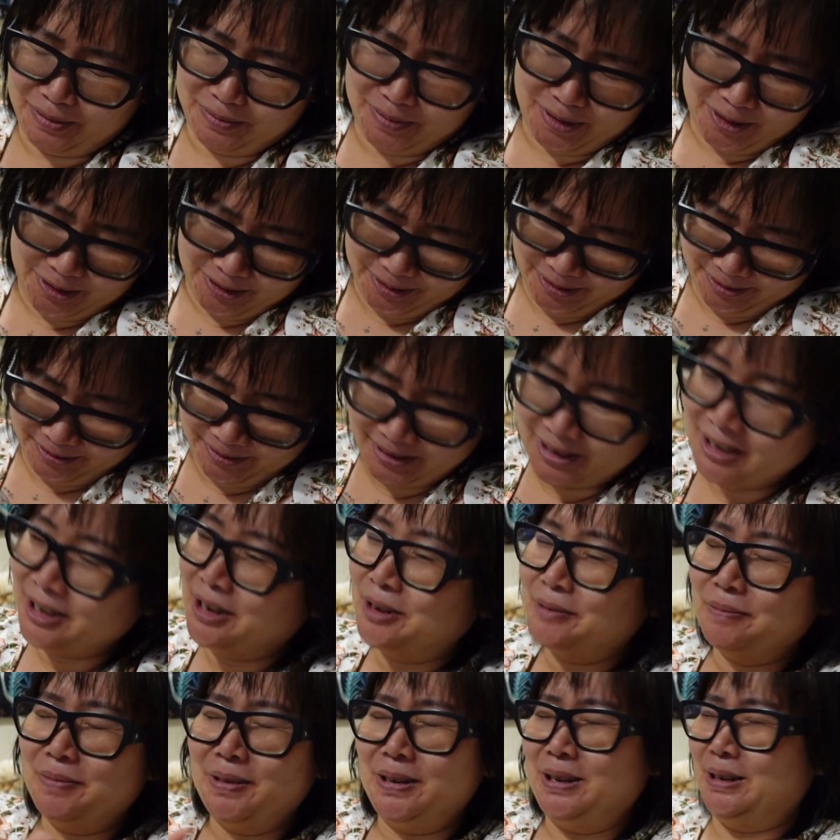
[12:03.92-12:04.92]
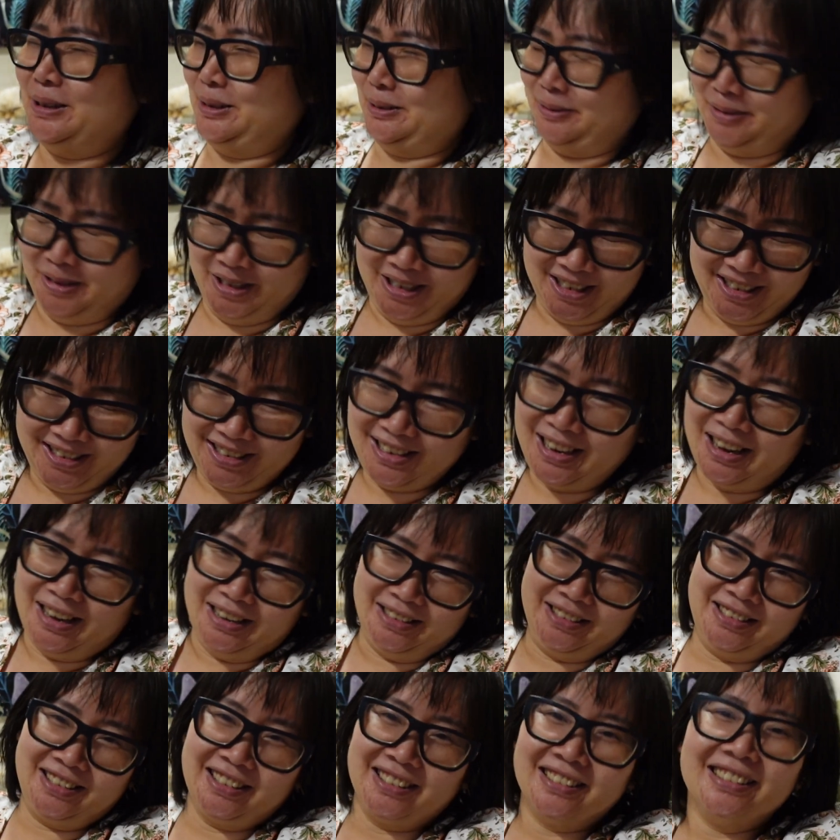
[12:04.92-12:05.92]
they're my own. But anyway,
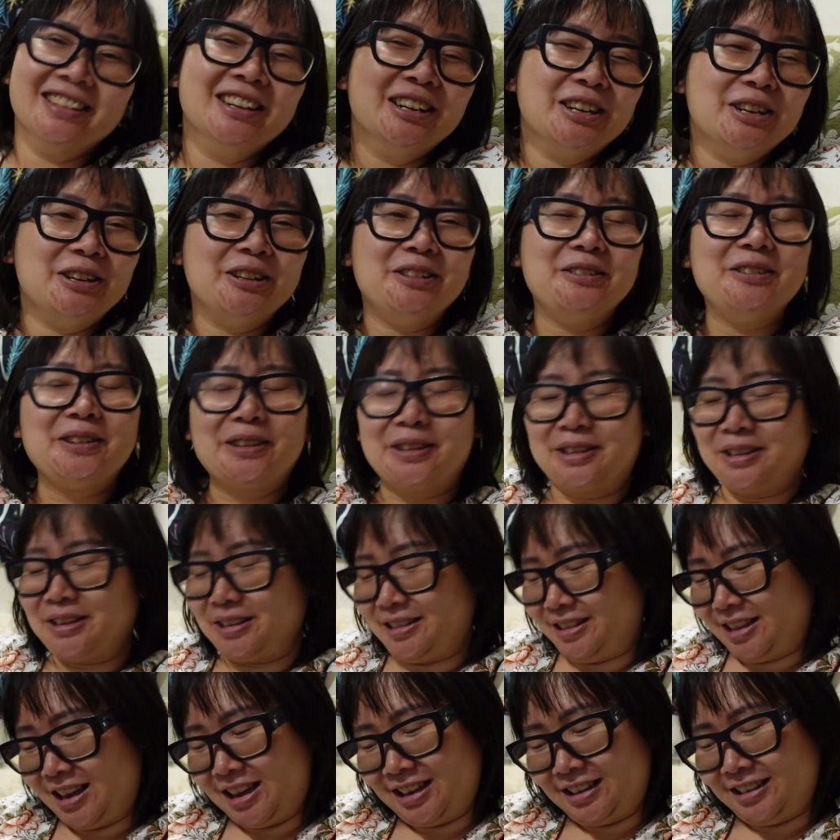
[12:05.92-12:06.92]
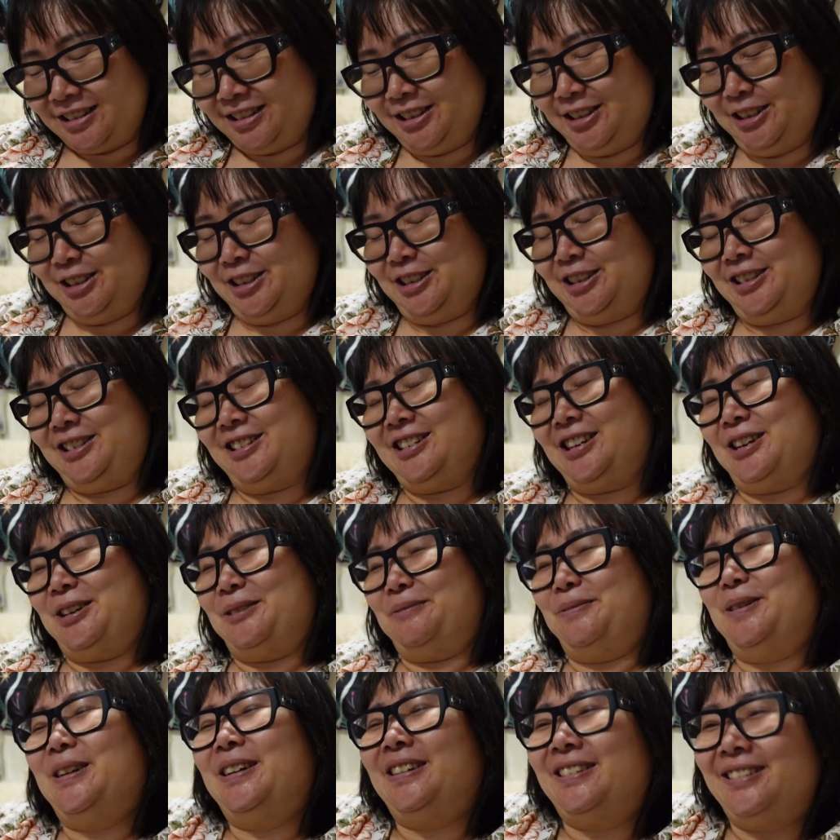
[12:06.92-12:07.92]
yes, like that is just
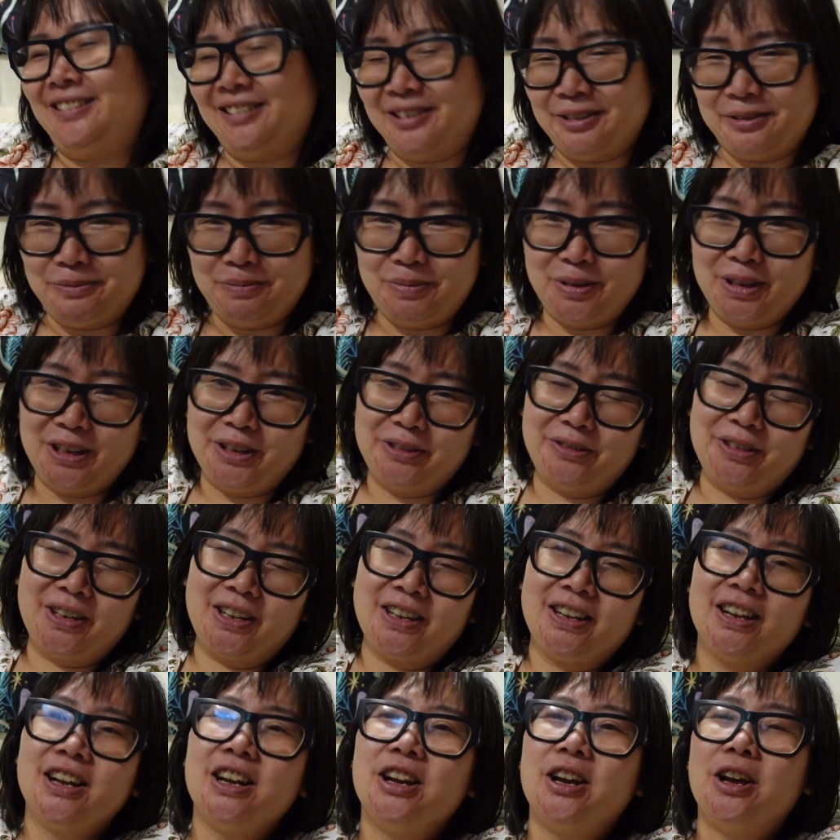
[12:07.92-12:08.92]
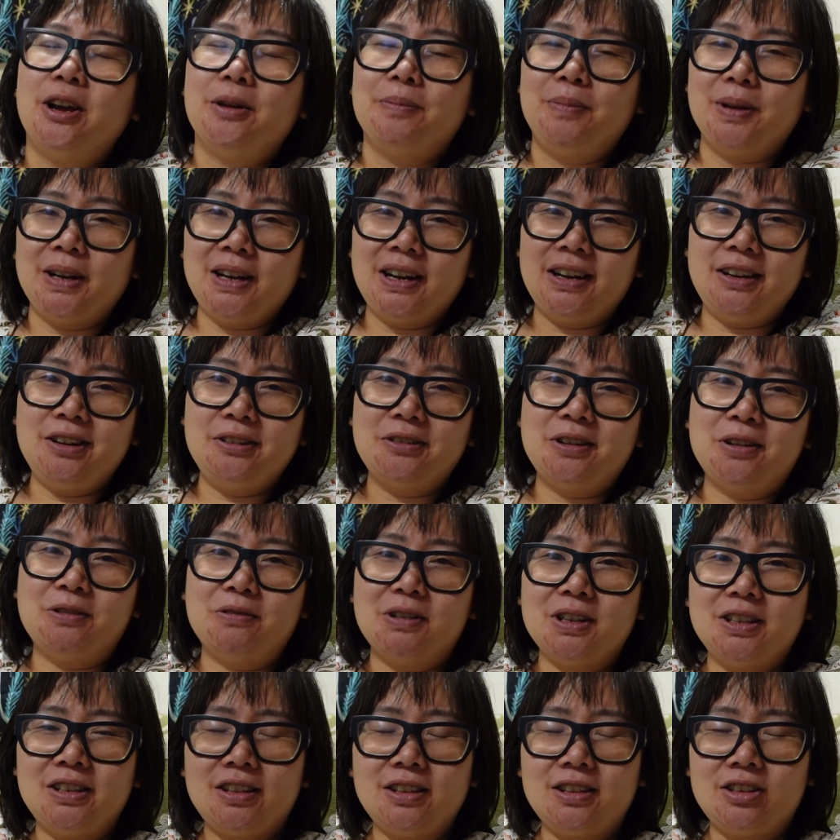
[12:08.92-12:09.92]
pretty funny. But anyway,
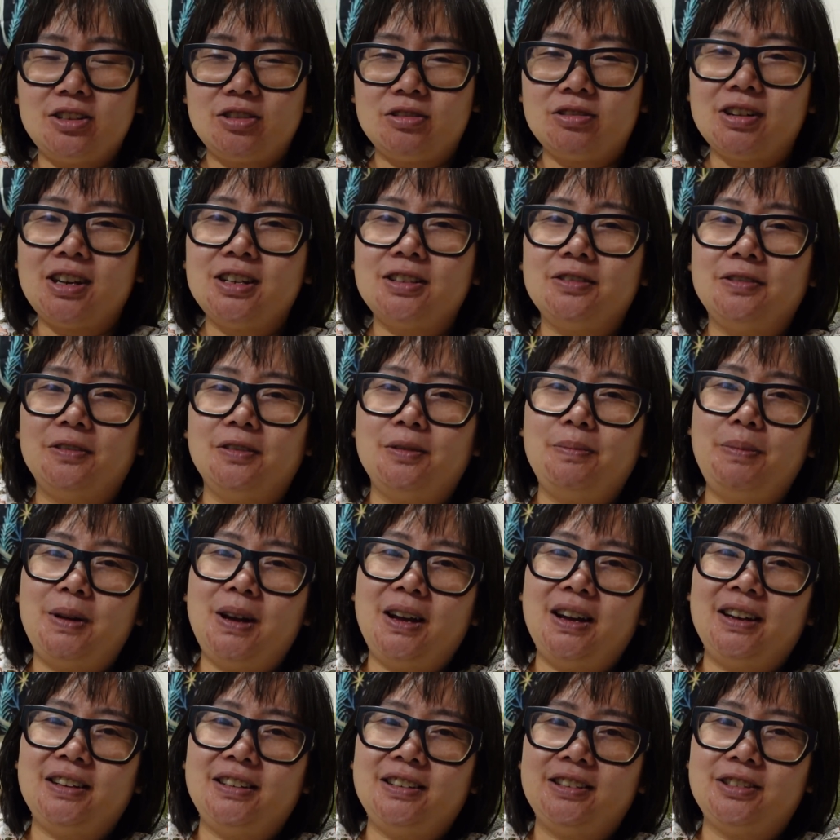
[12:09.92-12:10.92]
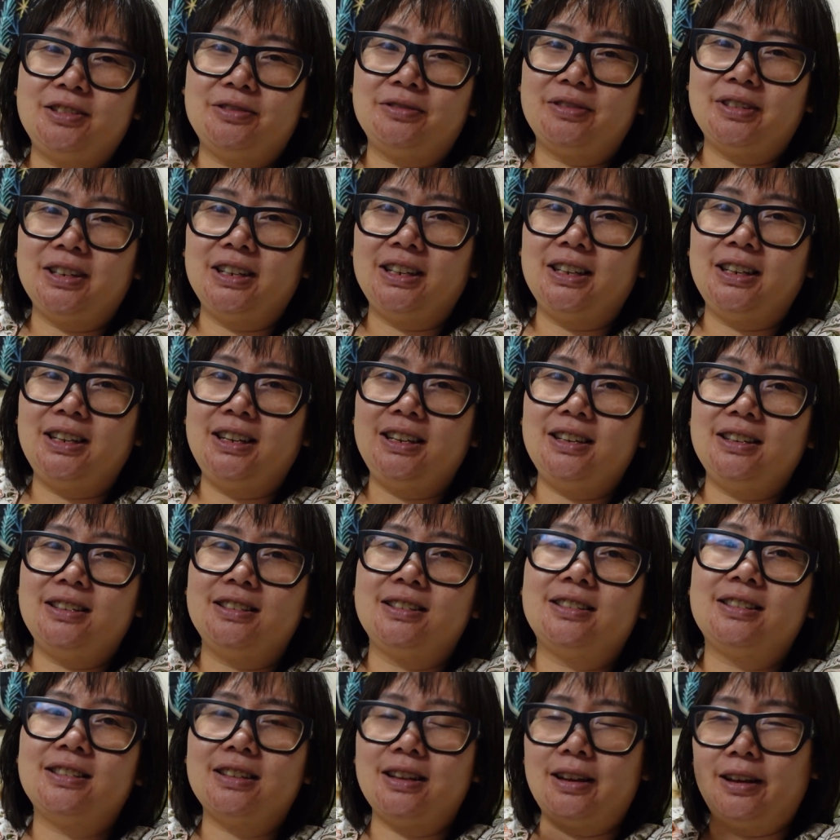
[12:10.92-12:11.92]
what's the stressful part is really
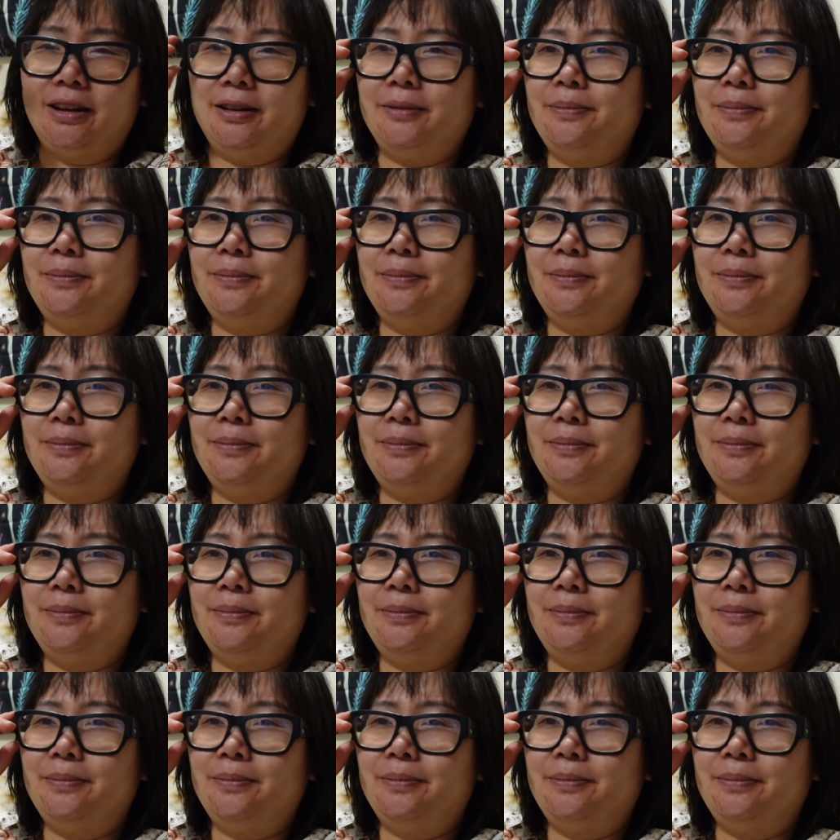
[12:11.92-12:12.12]
is